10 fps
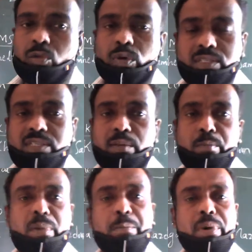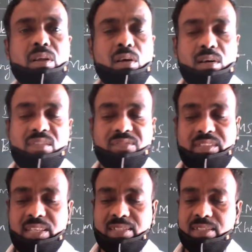he was a member
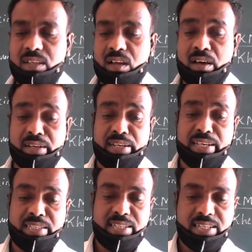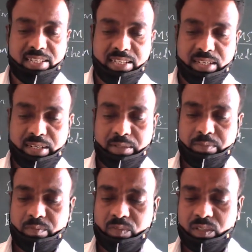of this organization.
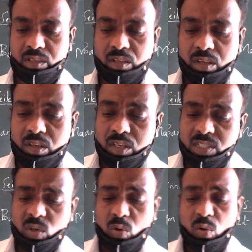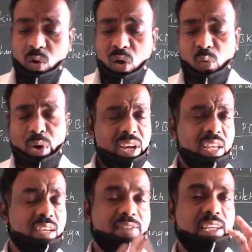So one
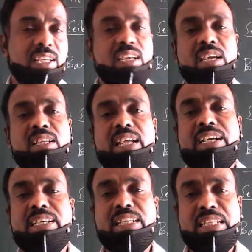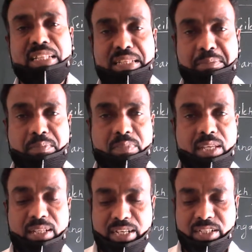evening in
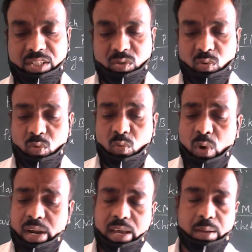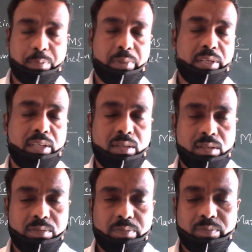1992, what happened?
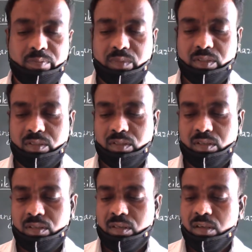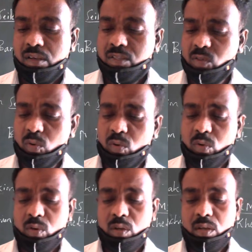
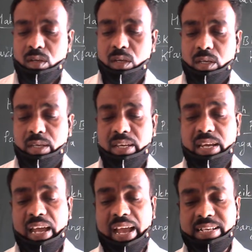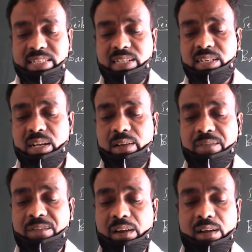So he accidentally
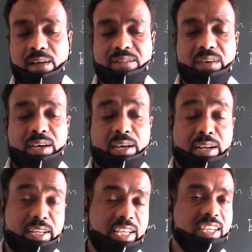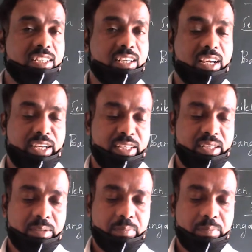fell off a running train